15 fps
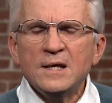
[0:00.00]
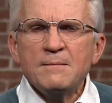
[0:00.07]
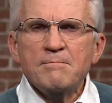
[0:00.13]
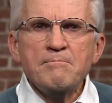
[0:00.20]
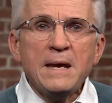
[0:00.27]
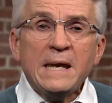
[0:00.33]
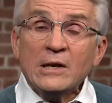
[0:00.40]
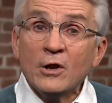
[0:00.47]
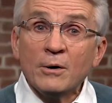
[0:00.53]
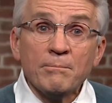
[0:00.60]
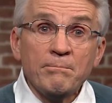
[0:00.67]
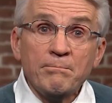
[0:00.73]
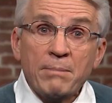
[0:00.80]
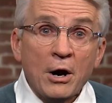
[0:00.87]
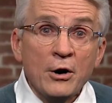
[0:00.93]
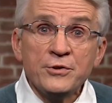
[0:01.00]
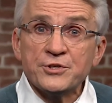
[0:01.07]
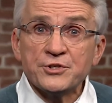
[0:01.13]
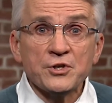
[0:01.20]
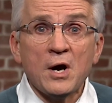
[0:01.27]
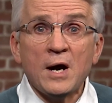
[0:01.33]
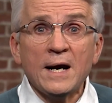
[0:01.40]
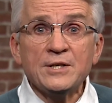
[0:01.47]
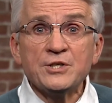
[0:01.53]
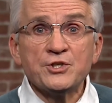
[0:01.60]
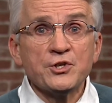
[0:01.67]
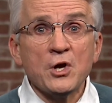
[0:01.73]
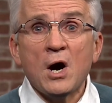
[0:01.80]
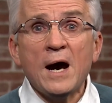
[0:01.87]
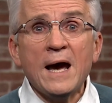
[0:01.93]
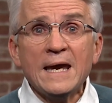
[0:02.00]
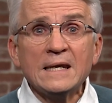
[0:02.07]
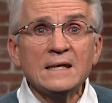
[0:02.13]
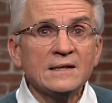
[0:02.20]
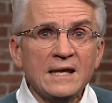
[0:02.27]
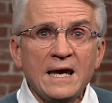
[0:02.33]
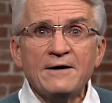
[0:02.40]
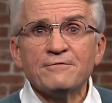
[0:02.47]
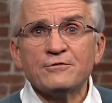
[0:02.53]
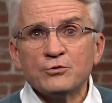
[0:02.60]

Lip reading: men on both sides dying left,